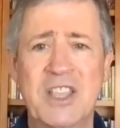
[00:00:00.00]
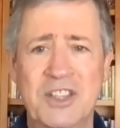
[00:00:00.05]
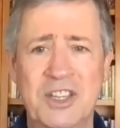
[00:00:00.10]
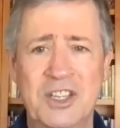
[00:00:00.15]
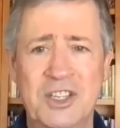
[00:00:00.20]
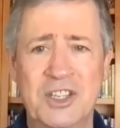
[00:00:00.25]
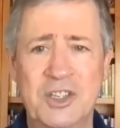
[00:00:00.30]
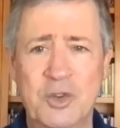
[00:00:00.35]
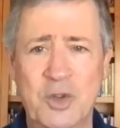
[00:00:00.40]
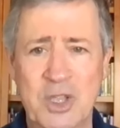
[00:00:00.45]
And
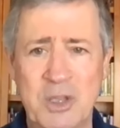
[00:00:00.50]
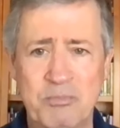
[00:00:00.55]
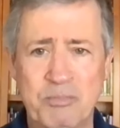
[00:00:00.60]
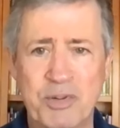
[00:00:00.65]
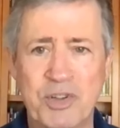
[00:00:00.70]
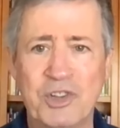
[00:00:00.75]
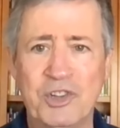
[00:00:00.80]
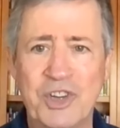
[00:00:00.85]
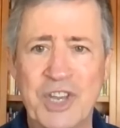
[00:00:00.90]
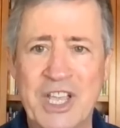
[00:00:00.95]
so he
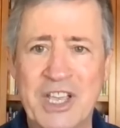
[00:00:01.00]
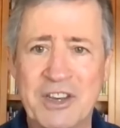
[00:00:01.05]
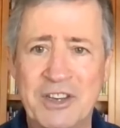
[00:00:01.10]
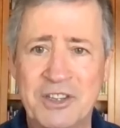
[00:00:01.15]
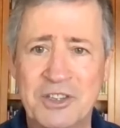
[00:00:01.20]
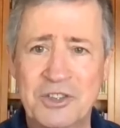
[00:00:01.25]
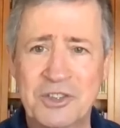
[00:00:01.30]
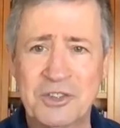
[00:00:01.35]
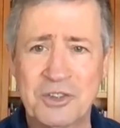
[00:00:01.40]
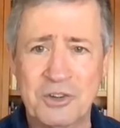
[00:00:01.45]
pulled out his
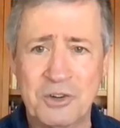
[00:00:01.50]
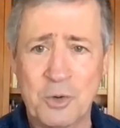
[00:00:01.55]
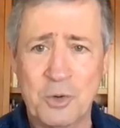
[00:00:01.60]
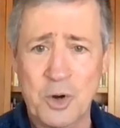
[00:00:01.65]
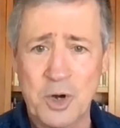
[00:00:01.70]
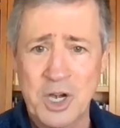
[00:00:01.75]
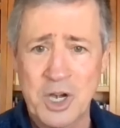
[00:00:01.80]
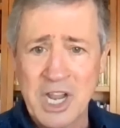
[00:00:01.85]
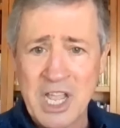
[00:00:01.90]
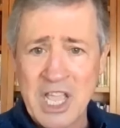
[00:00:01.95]

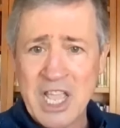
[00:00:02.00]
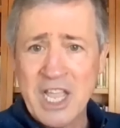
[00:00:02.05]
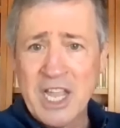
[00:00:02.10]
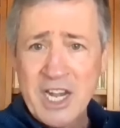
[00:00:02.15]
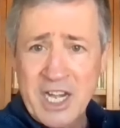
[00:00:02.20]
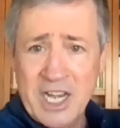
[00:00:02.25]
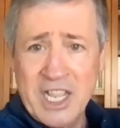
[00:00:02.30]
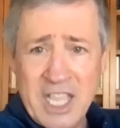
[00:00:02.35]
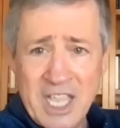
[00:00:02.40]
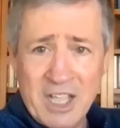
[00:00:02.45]
sword and
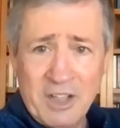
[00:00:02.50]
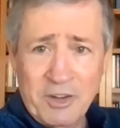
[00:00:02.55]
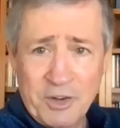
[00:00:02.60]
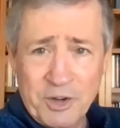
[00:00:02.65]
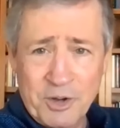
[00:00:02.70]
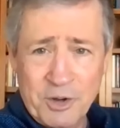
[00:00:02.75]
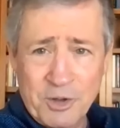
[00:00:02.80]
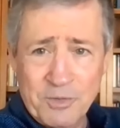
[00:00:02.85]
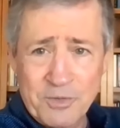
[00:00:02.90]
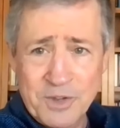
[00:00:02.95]
he held it
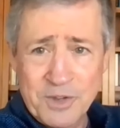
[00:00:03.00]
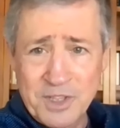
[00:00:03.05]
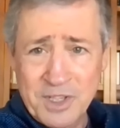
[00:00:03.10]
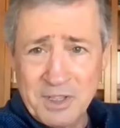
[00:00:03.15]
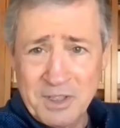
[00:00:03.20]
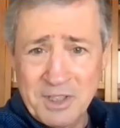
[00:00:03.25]
over the,